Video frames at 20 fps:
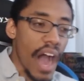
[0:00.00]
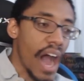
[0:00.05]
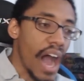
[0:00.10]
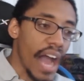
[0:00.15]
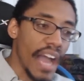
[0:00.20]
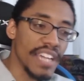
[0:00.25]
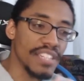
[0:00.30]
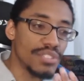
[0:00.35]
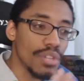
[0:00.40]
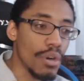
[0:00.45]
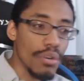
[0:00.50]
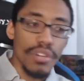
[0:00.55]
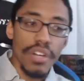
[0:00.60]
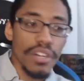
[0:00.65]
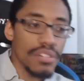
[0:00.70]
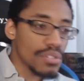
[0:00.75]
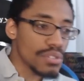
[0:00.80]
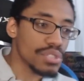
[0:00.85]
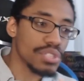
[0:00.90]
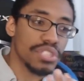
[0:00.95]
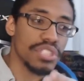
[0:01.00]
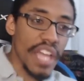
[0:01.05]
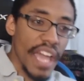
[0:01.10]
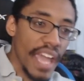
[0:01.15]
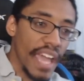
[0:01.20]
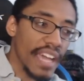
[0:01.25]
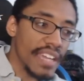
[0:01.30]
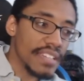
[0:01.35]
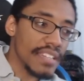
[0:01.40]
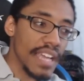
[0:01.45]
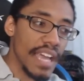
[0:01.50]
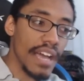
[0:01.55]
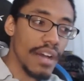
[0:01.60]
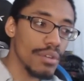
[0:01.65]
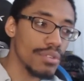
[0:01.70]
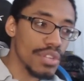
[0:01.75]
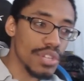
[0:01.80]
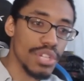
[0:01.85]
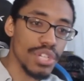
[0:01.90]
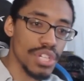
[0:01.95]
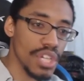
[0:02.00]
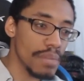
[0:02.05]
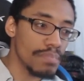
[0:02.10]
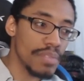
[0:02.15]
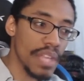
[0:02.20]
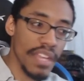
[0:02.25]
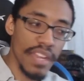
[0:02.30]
I don't understand how this ship